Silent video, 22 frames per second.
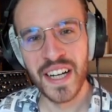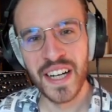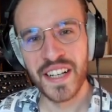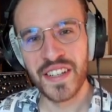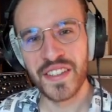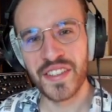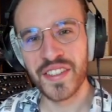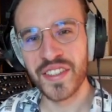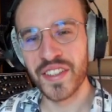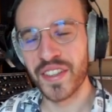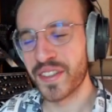
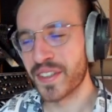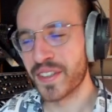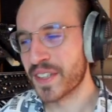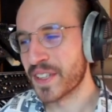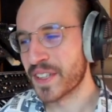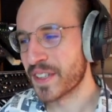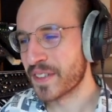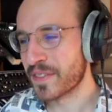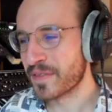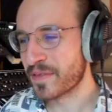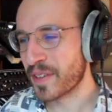
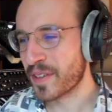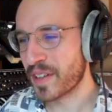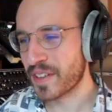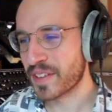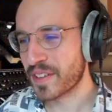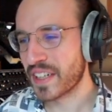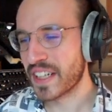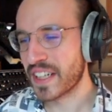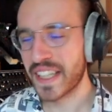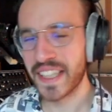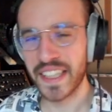So follow the
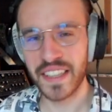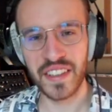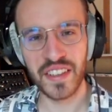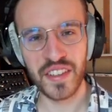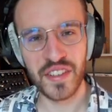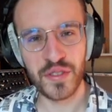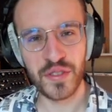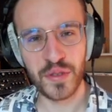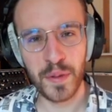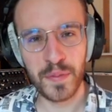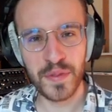link in the
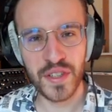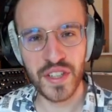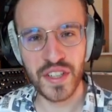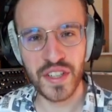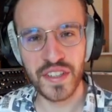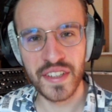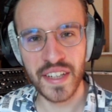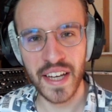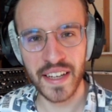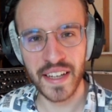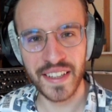
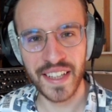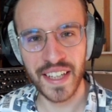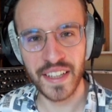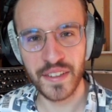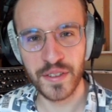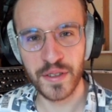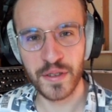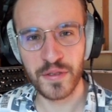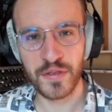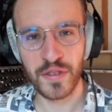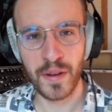description and get
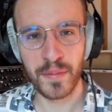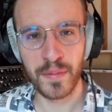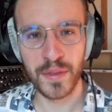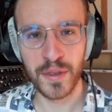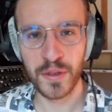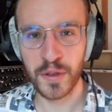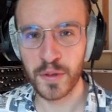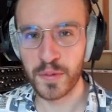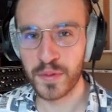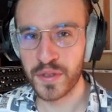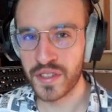your drum
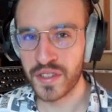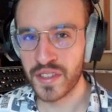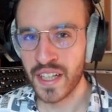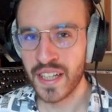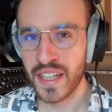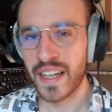loops